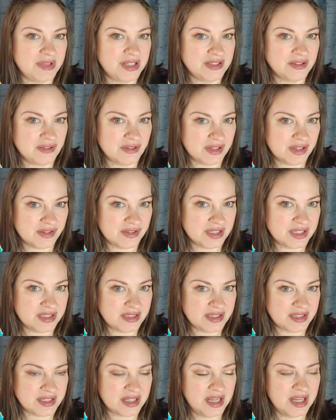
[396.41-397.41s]
mental
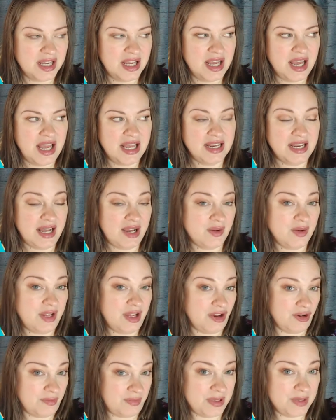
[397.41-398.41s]
illness and how to
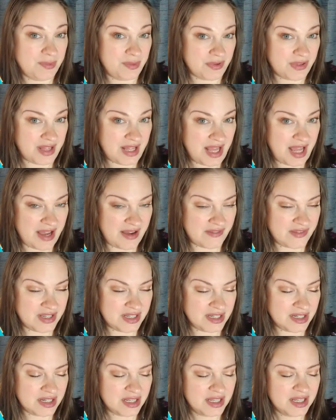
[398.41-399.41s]
help people that have
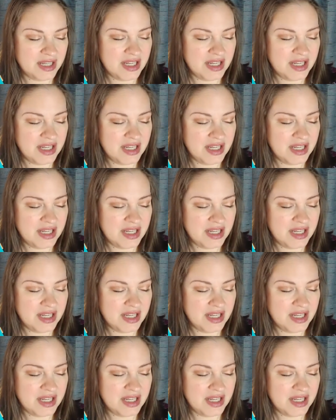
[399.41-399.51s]
it